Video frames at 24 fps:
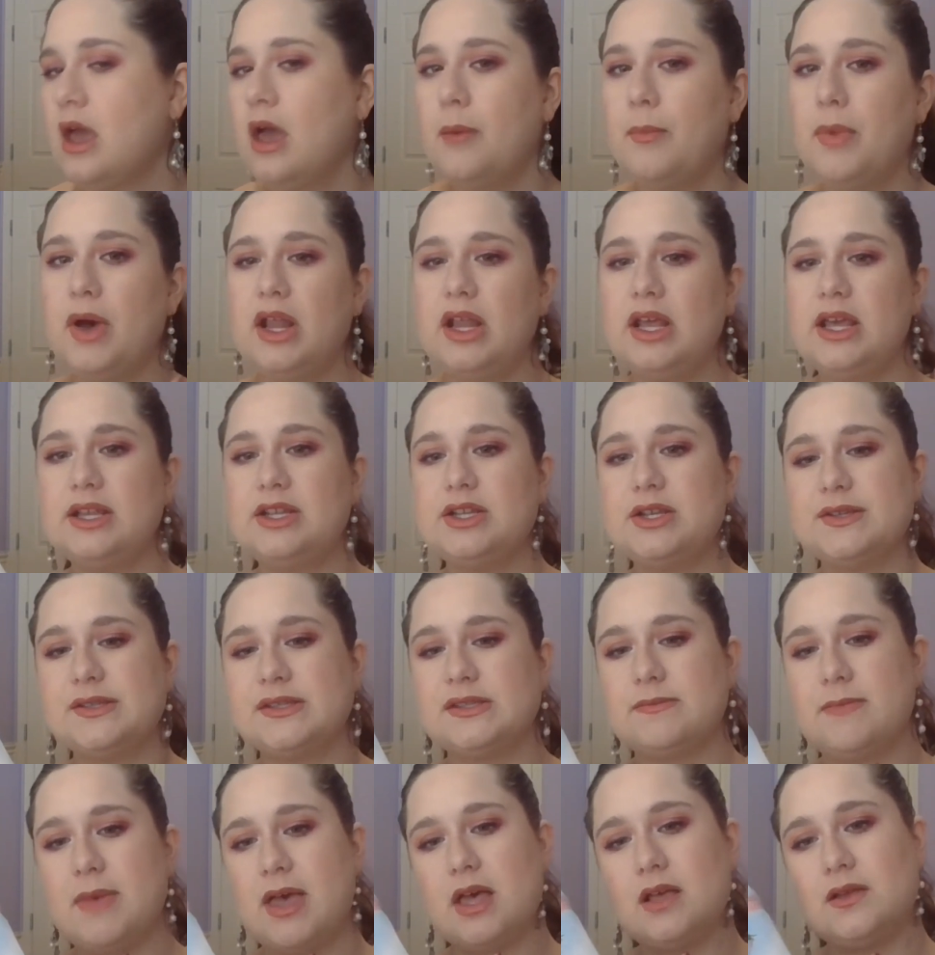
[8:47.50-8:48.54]
But it just
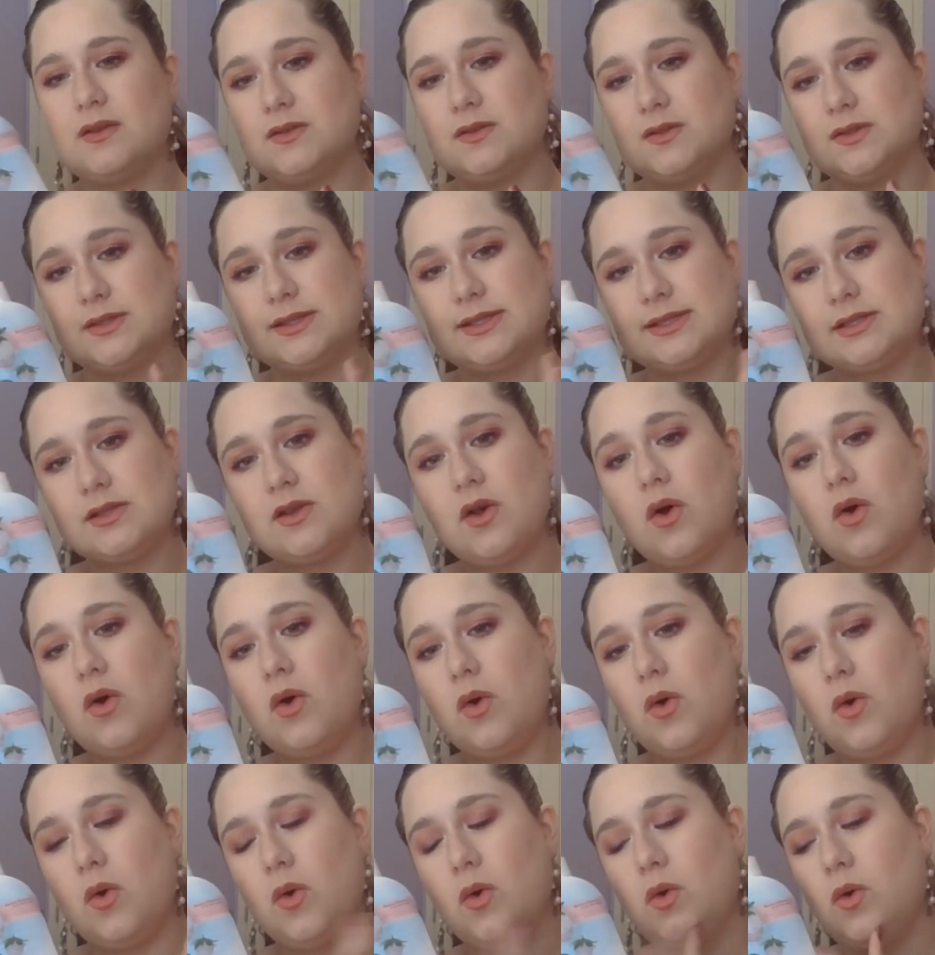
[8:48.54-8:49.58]
smells
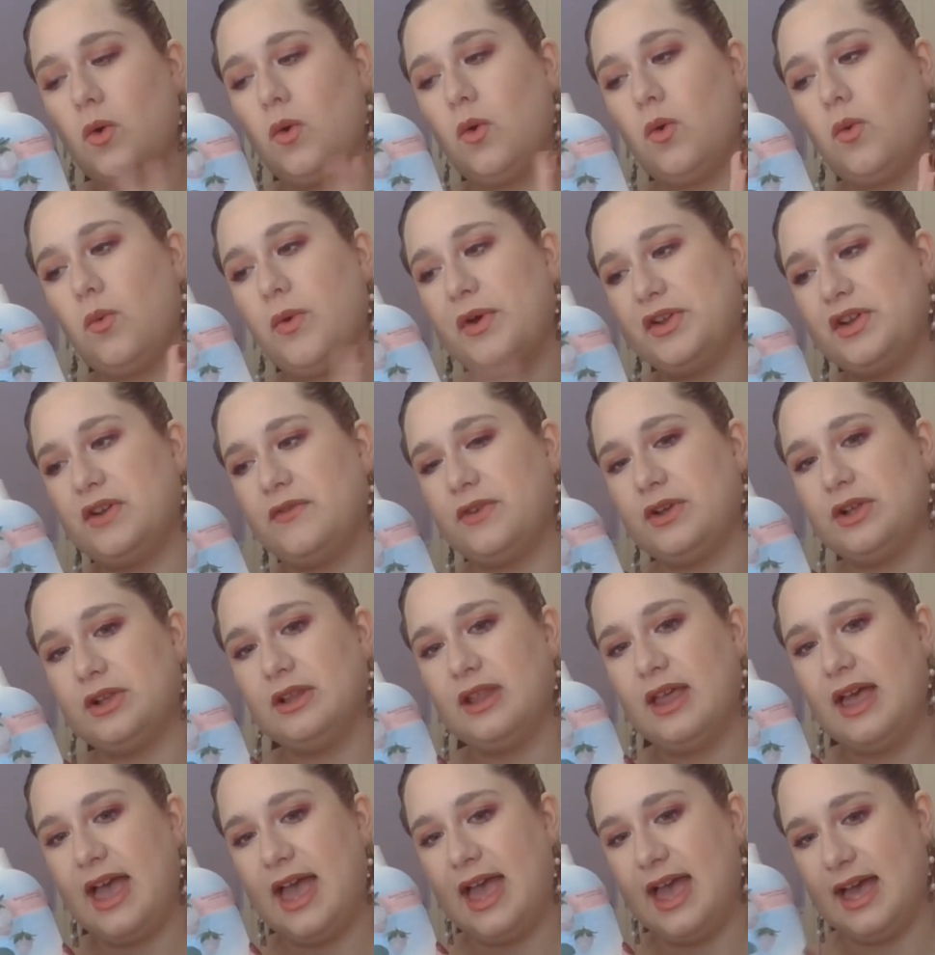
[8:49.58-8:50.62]
so wonderful,
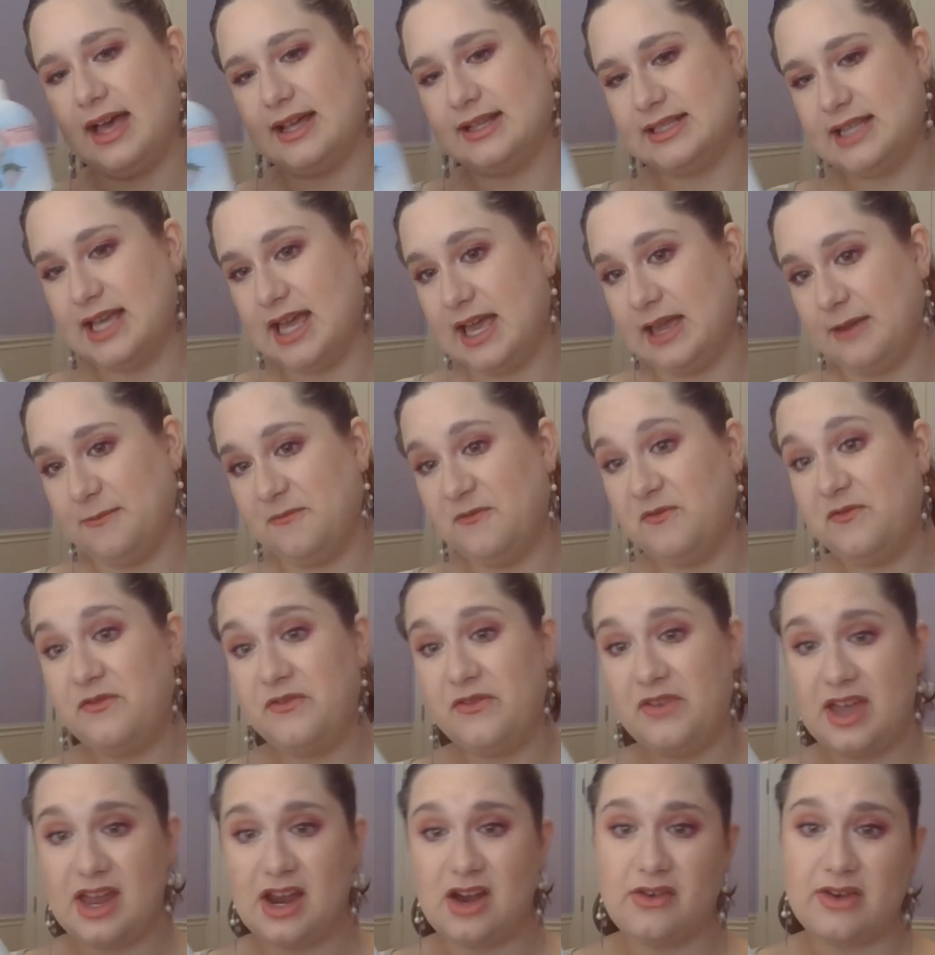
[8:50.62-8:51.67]
and I'm
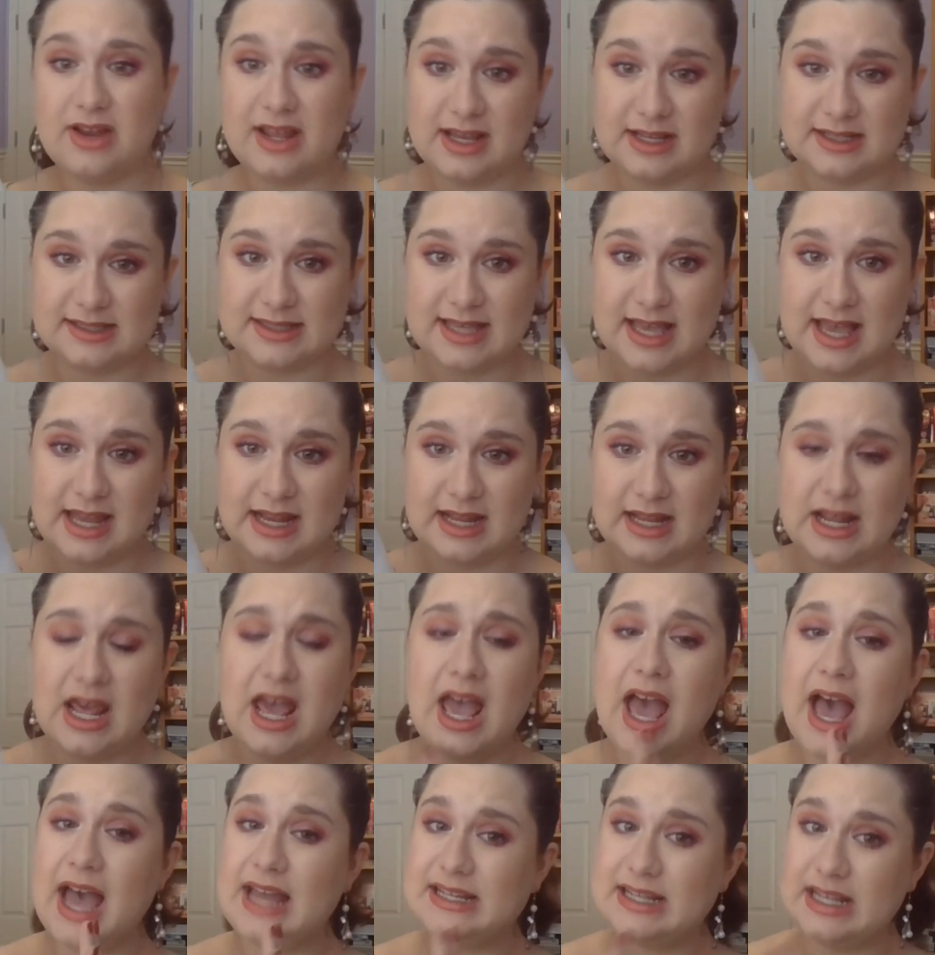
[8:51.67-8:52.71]
very excited.
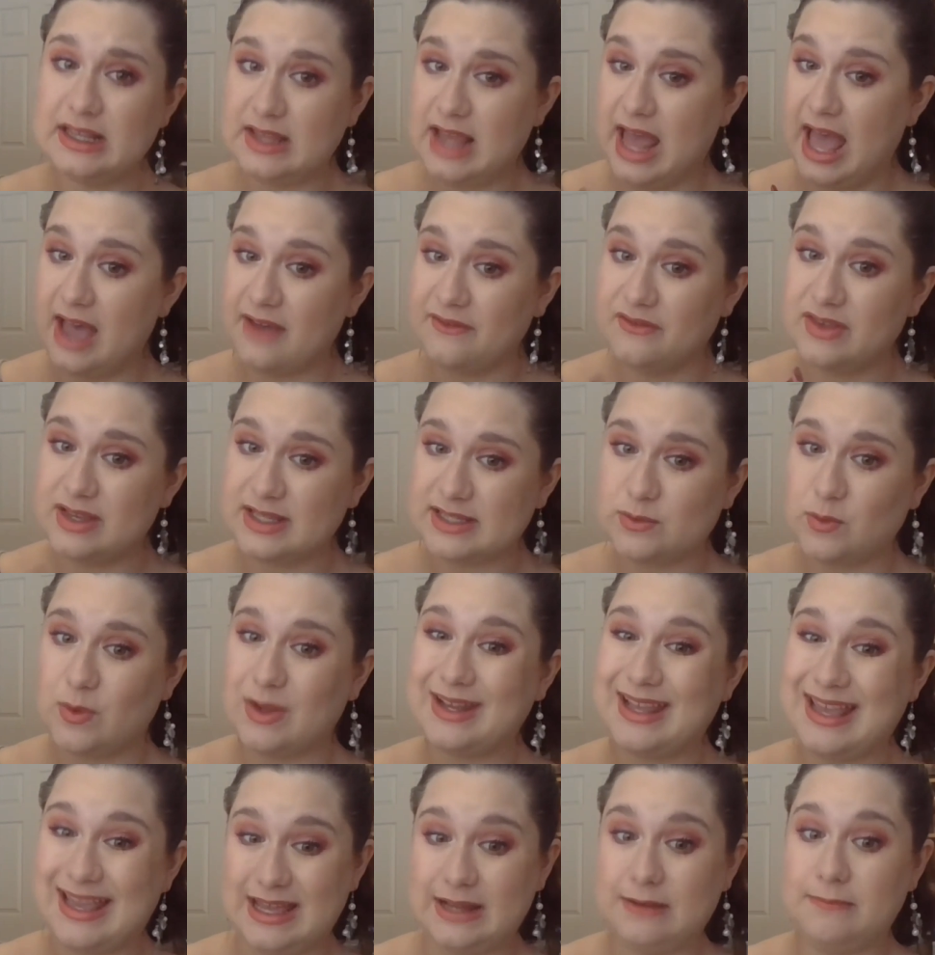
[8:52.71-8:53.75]
I did have this one
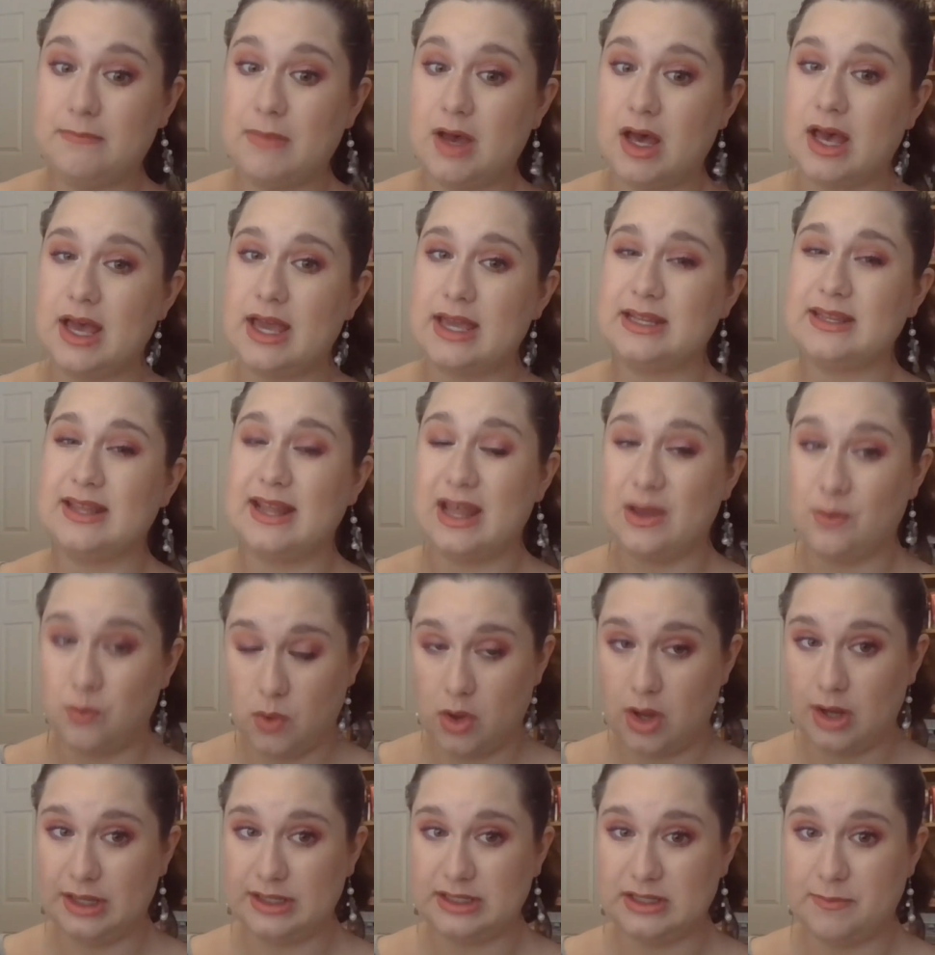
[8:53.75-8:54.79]
in mind that I
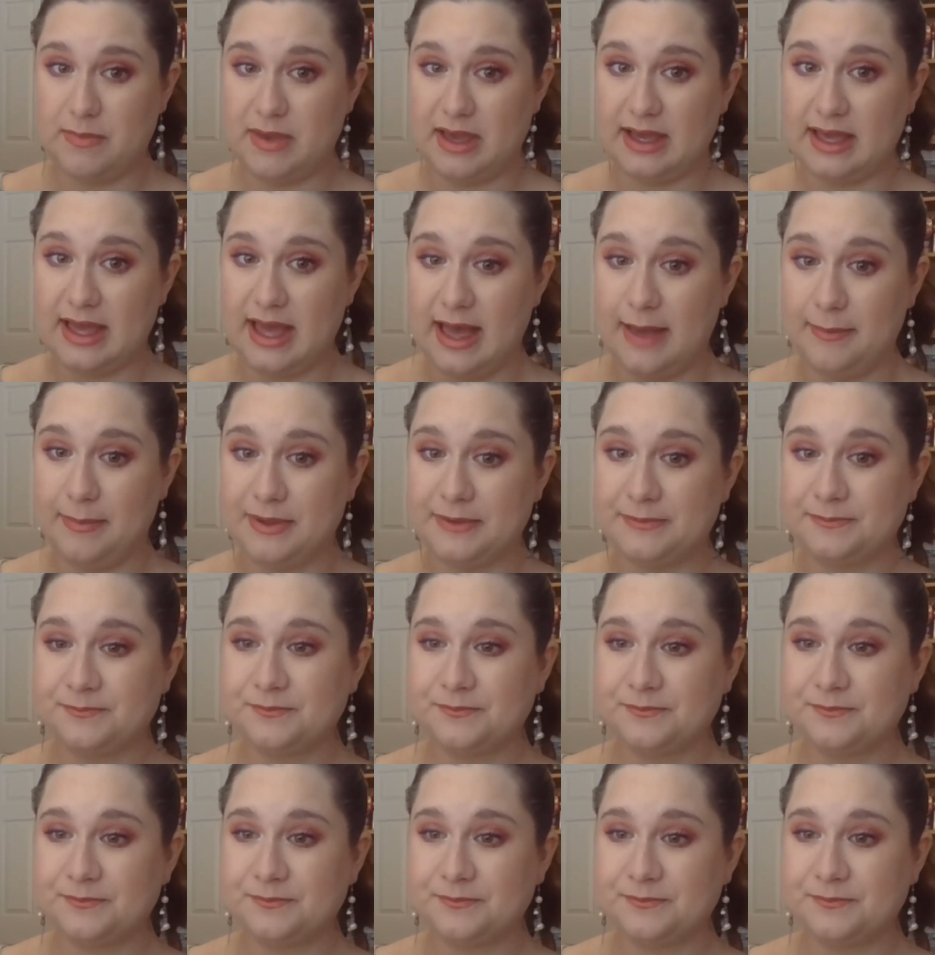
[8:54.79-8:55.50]
wanted to pick up,